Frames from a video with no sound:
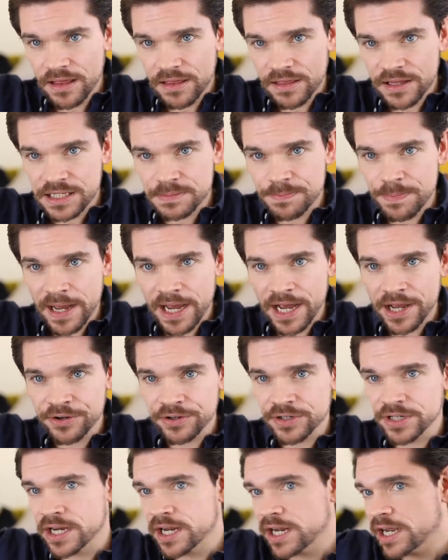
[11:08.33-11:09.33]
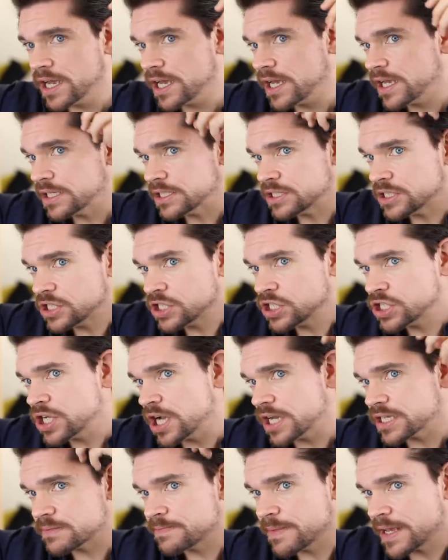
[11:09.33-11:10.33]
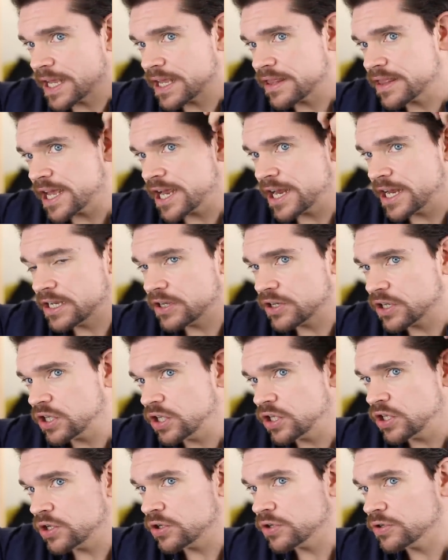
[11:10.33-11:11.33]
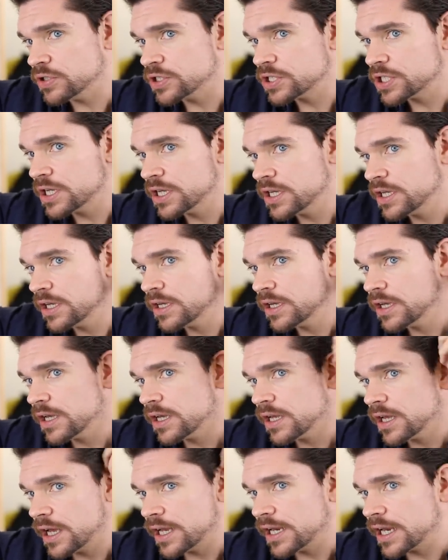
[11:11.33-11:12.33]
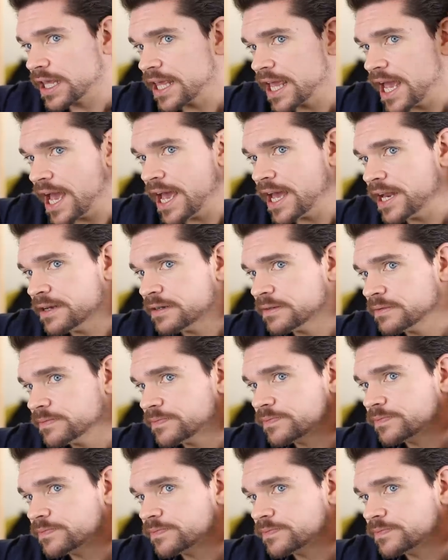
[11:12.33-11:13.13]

this powder is just making the hair look huge. And again,